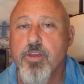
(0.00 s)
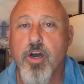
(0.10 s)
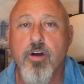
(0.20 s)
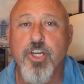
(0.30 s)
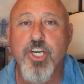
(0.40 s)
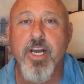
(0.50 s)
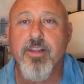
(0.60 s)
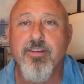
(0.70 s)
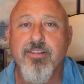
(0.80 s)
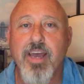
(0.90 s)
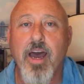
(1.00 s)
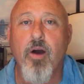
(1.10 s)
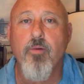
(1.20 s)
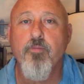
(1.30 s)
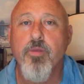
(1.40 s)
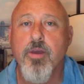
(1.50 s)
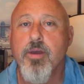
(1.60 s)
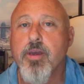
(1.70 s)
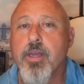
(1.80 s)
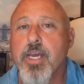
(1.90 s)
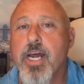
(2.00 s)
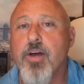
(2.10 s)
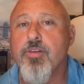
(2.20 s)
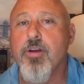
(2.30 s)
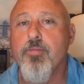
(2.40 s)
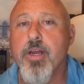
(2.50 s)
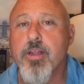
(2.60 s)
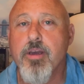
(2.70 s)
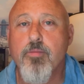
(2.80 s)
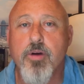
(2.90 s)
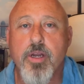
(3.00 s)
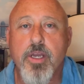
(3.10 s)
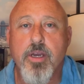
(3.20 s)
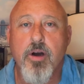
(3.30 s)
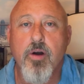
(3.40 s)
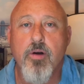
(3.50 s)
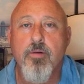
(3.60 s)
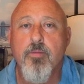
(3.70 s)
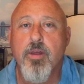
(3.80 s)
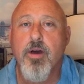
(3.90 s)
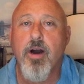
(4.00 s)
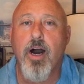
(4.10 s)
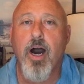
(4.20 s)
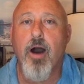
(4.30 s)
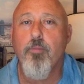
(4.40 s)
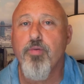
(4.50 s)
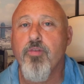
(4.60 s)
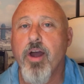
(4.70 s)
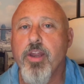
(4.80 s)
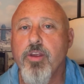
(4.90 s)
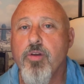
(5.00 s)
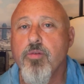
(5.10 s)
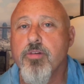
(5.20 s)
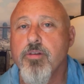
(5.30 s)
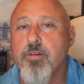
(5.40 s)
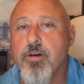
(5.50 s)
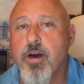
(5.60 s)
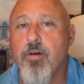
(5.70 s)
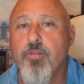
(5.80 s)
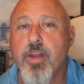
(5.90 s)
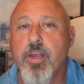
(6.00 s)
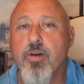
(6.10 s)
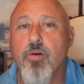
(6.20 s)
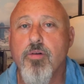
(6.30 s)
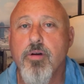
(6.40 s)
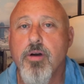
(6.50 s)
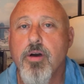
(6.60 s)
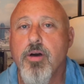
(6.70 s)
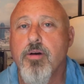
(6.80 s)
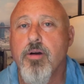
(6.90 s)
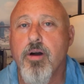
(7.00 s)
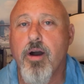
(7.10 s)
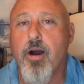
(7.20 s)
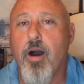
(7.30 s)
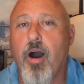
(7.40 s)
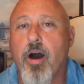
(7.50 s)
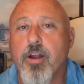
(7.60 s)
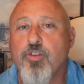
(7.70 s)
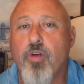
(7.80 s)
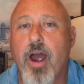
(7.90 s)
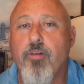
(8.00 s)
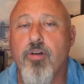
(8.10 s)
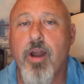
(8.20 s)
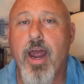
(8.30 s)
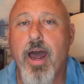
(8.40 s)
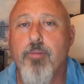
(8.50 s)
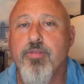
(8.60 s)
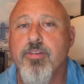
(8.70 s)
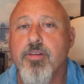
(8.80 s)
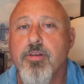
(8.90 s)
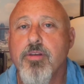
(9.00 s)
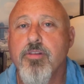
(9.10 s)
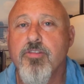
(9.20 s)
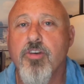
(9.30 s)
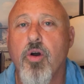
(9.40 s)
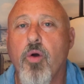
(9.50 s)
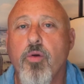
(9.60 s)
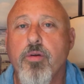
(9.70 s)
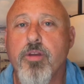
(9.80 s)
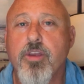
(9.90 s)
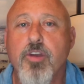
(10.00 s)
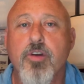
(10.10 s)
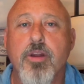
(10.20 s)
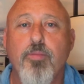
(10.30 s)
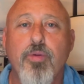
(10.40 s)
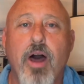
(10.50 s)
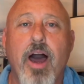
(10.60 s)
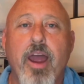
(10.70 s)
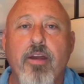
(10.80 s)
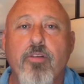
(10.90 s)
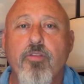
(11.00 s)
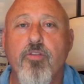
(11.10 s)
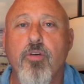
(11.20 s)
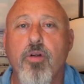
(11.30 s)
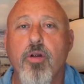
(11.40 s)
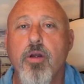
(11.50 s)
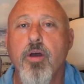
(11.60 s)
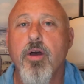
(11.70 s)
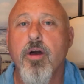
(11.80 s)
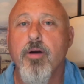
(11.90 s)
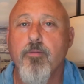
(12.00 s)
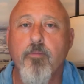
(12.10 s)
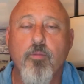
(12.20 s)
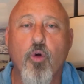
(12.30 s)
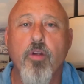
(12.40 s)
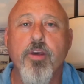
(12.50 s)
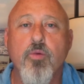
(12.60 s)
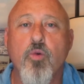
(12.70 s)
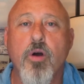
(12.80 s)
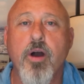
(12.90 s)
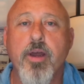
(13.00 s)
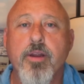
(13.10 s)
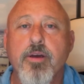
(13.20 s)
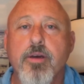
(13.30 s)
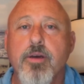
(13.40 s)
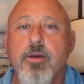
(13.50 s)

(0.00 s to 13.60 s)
Y'all check this out. Get out there and make that money, y'all. I'm providing you a video on driver apps. So you could apply for more than one.